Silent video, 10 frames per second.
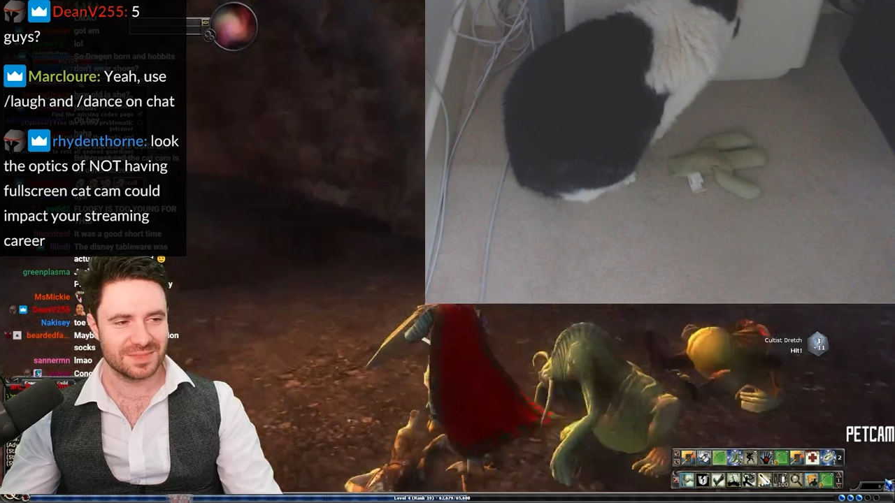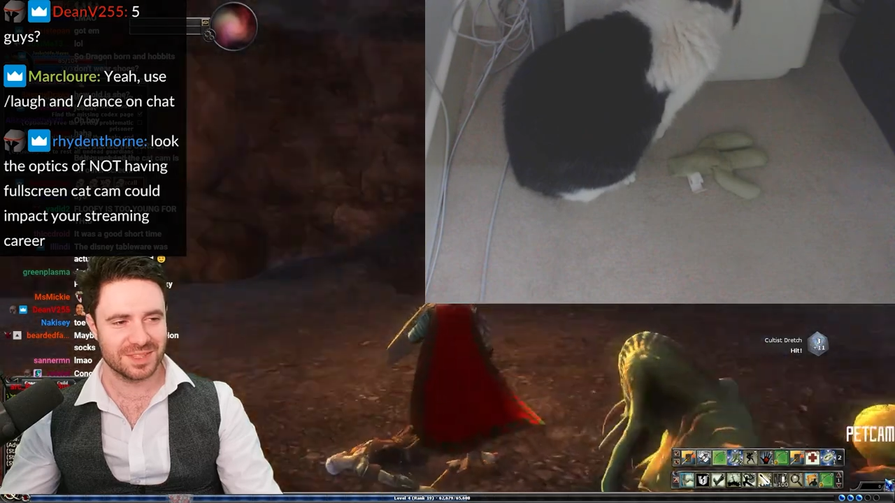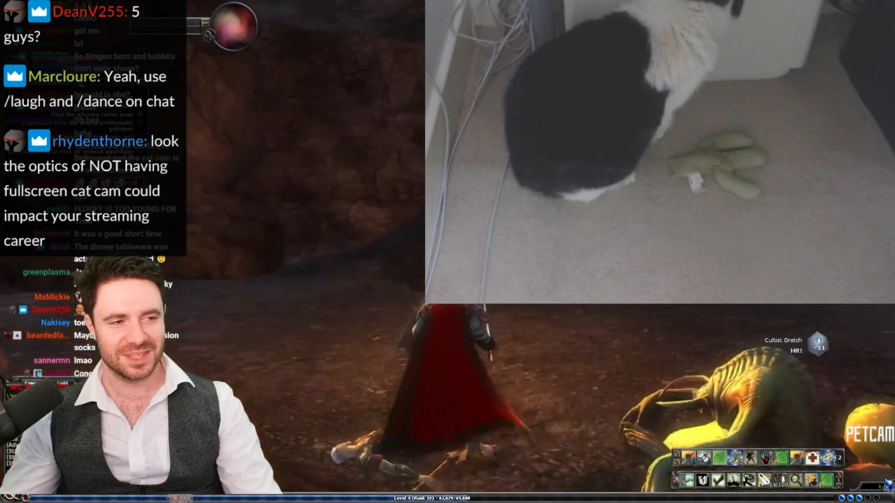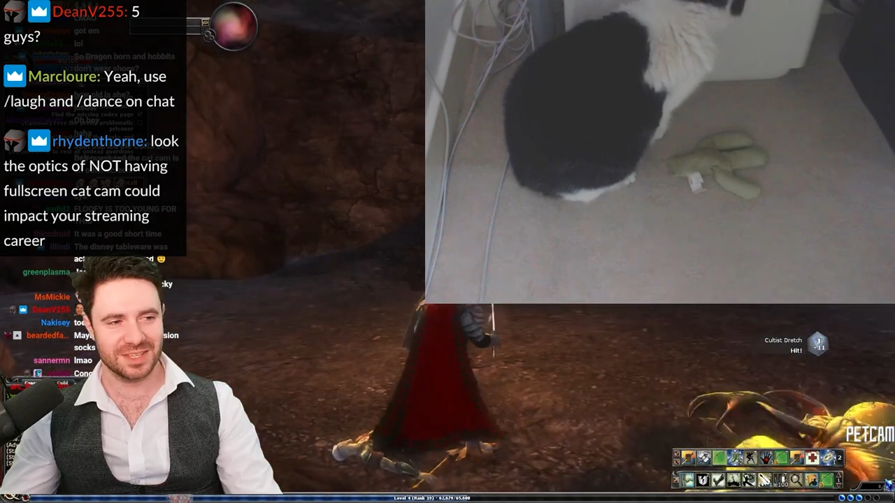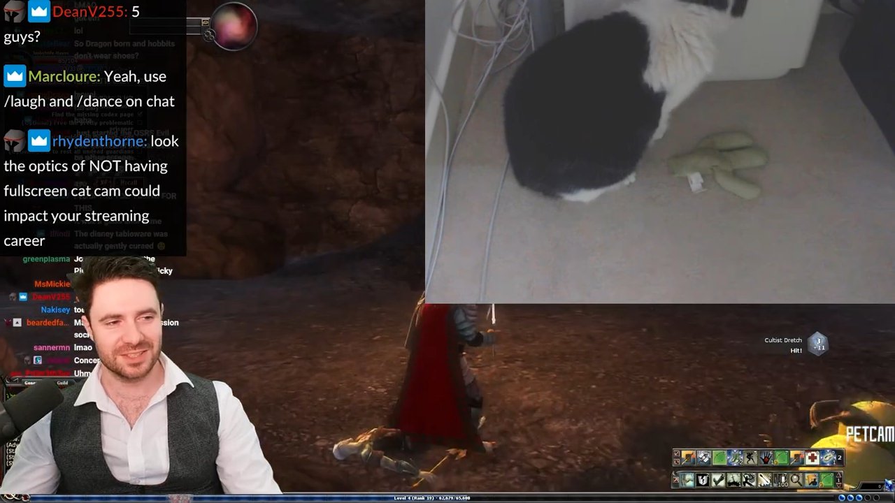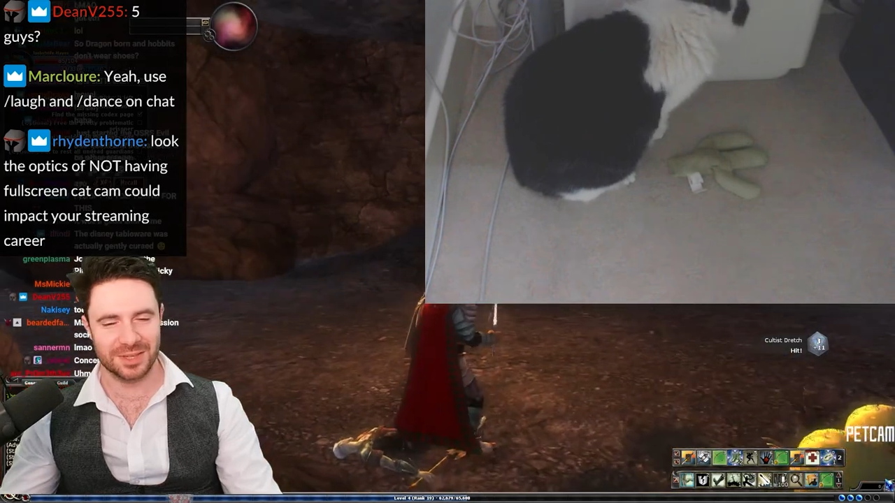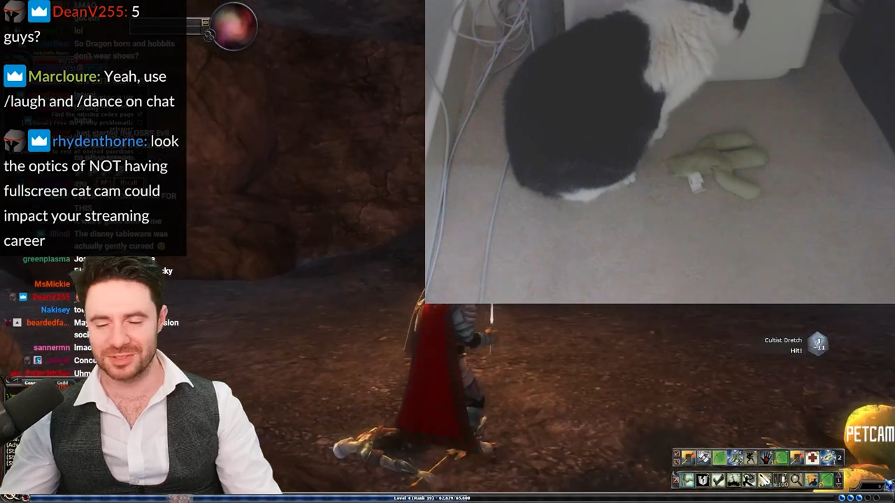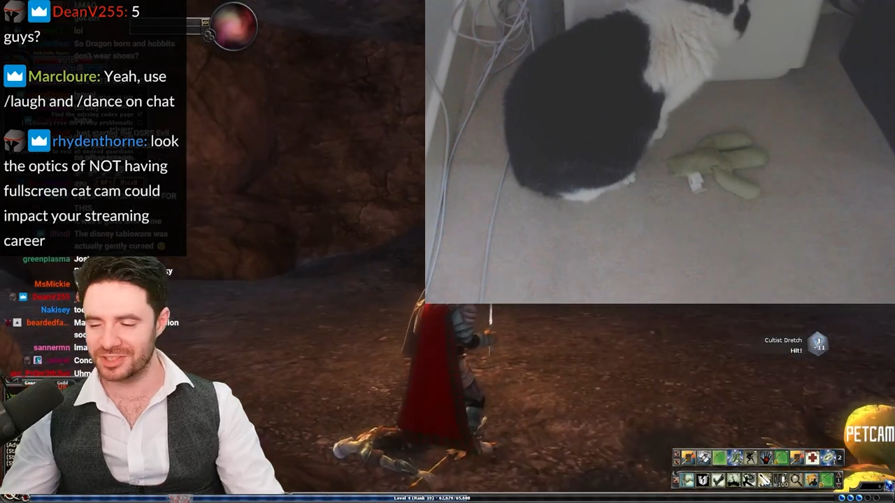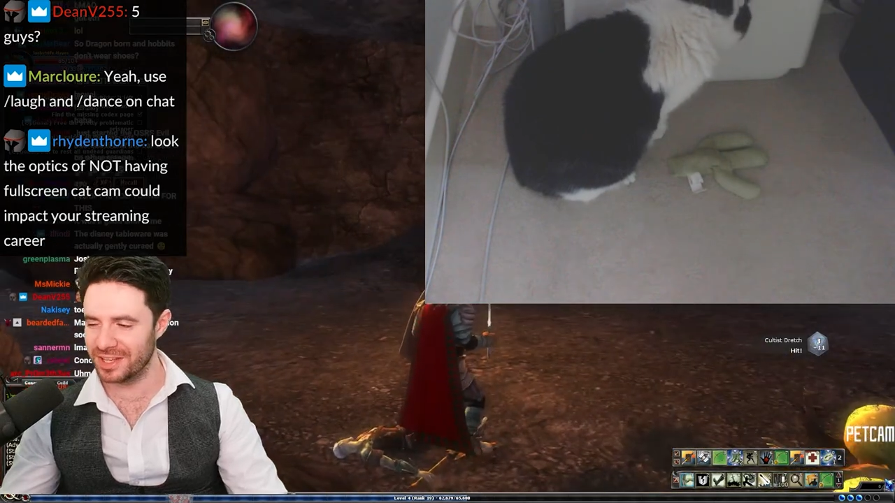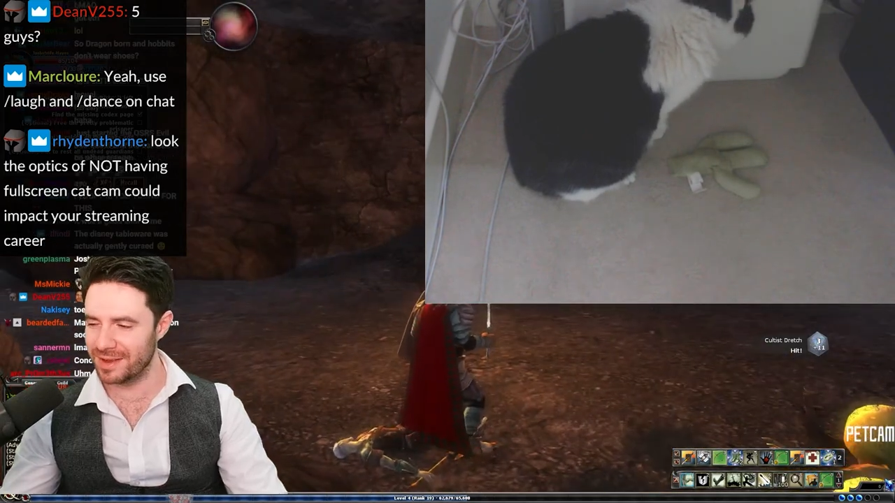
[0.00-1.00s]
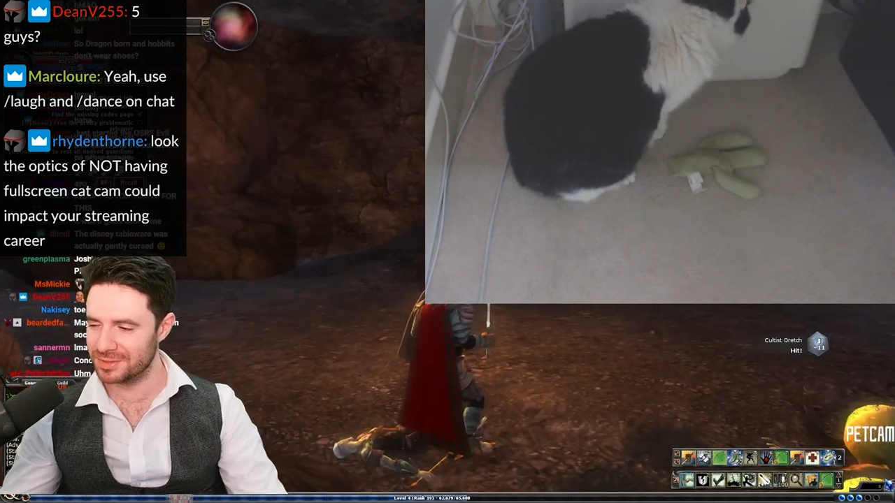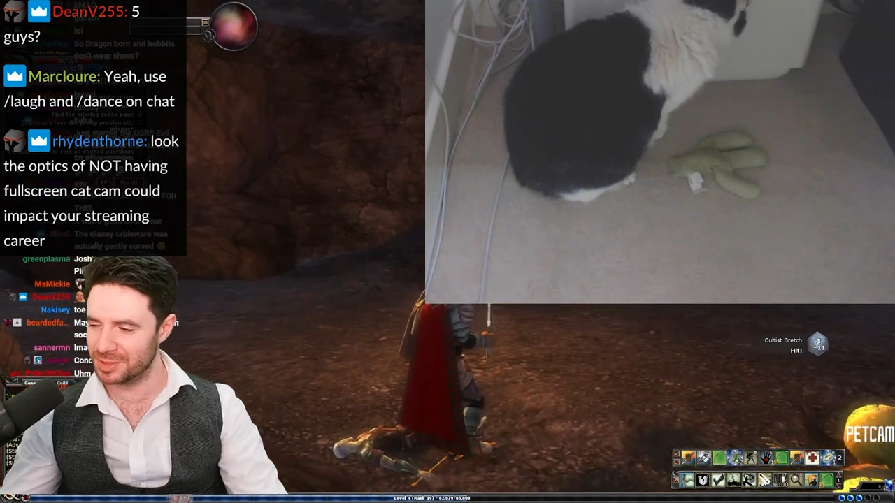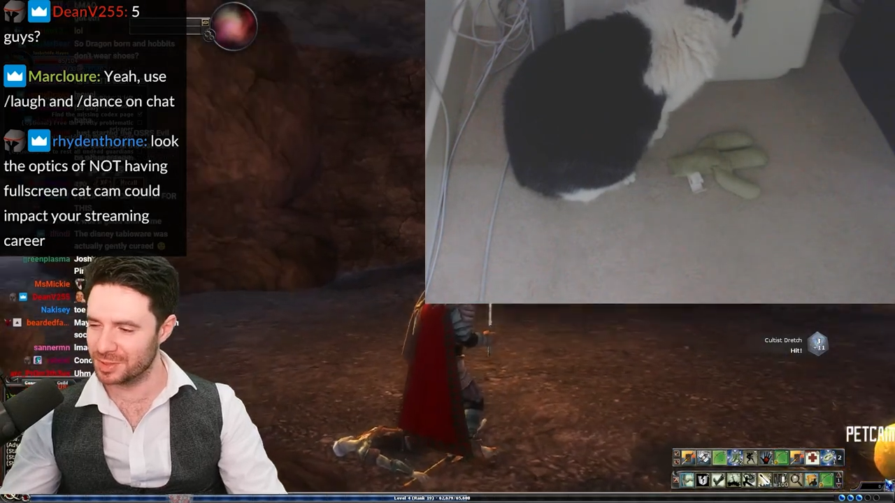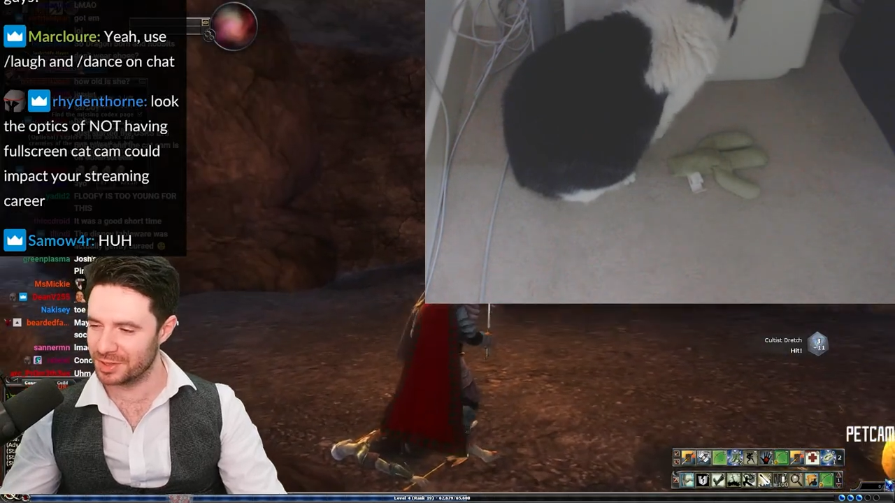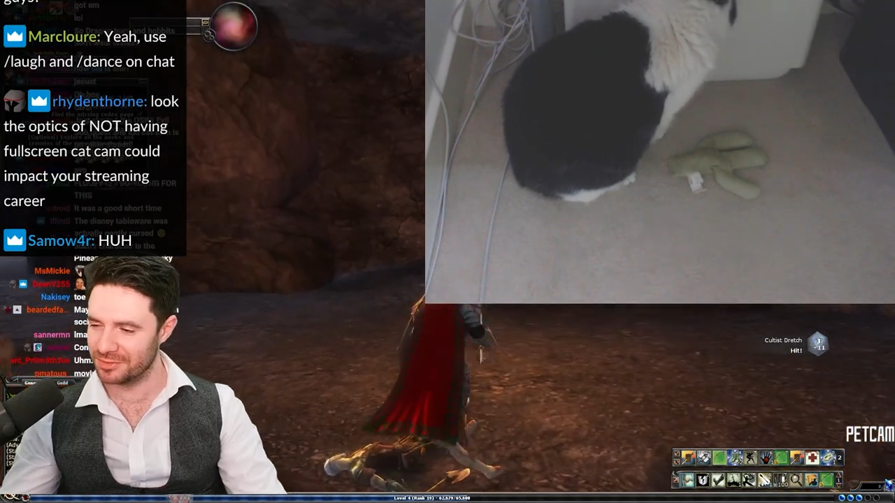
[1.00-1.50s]
Yeah, don't say I never
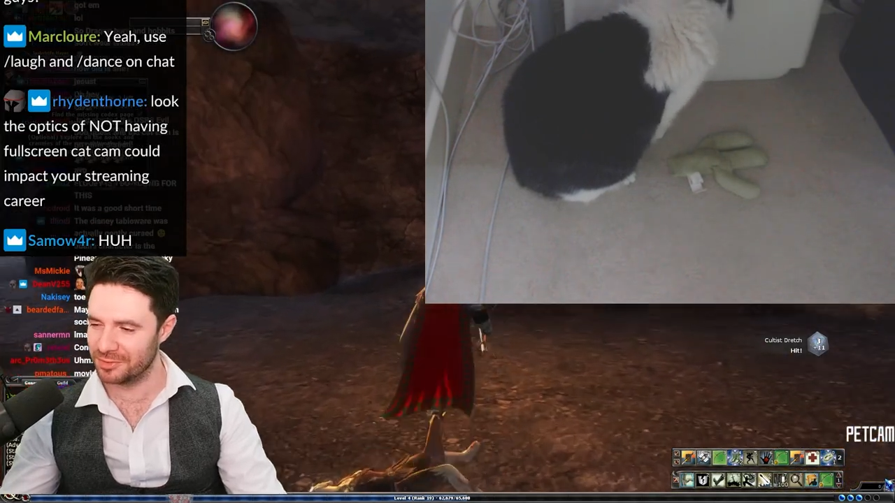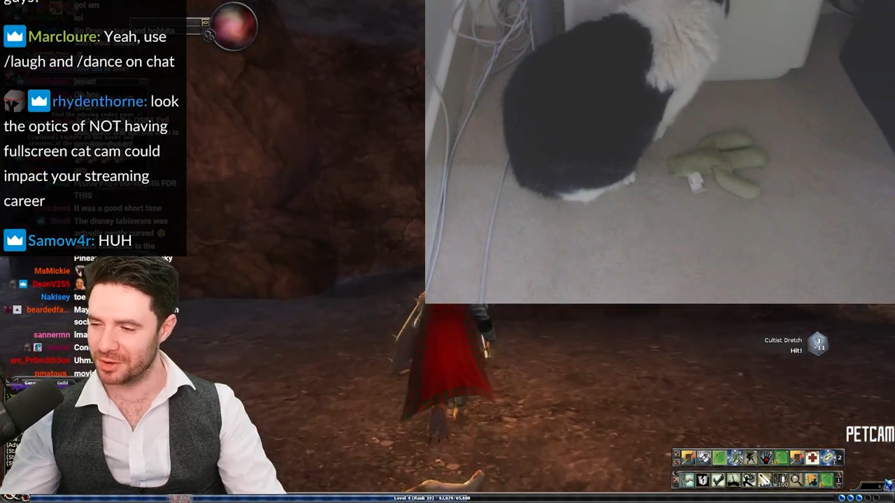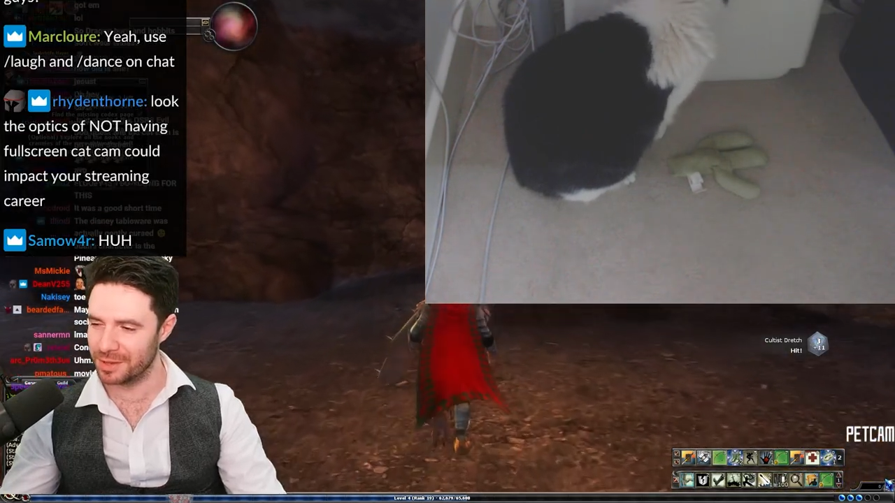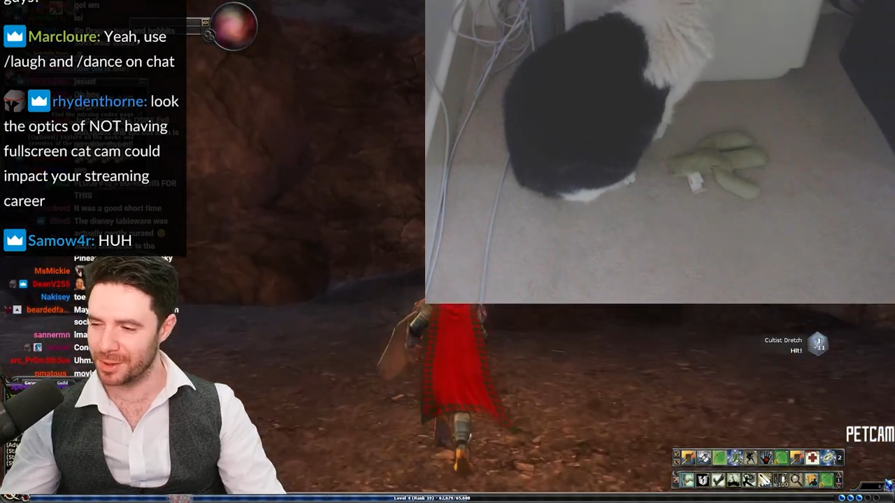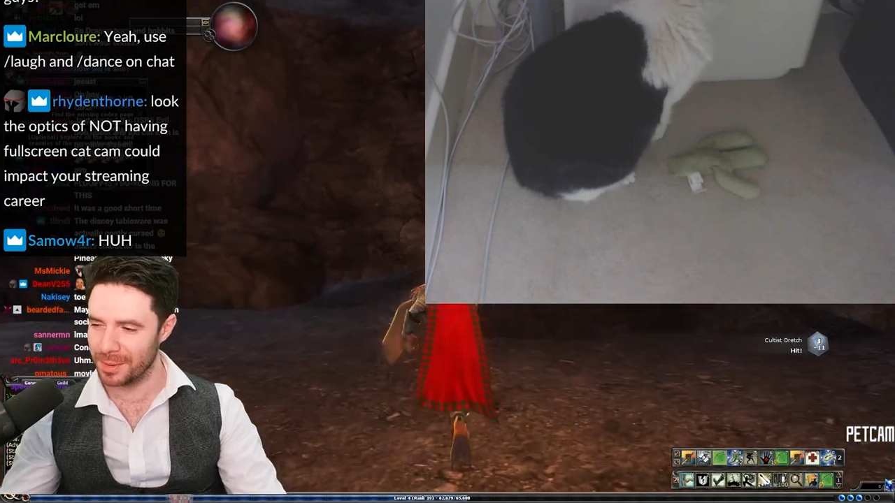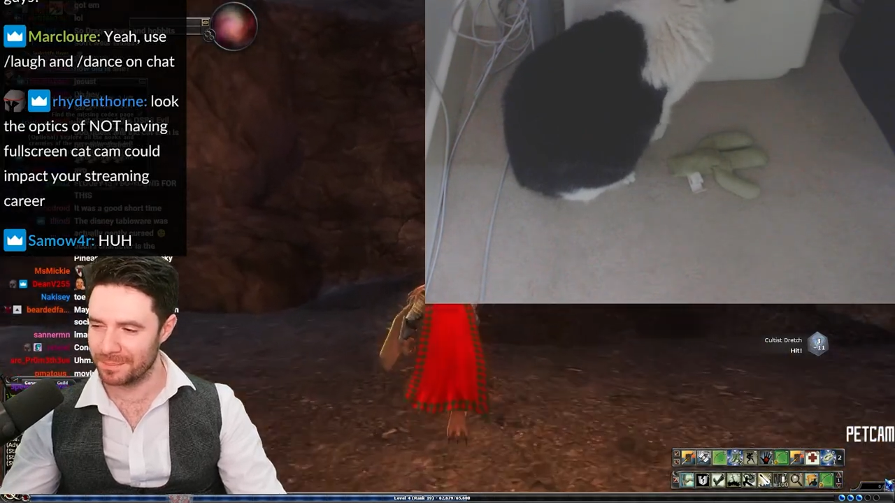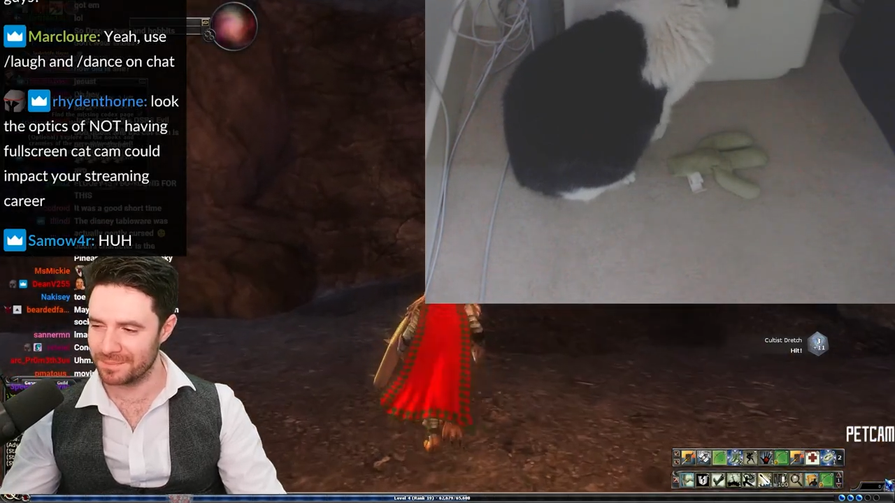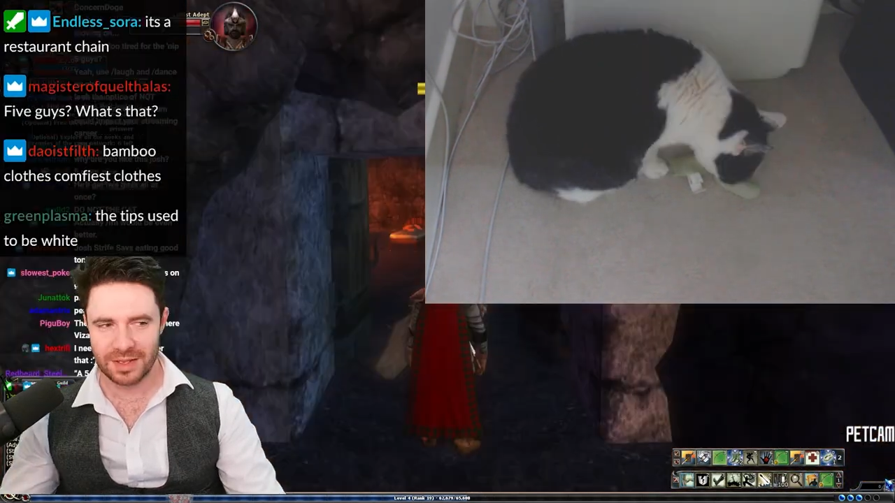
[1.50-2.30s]
do anything for you, mate.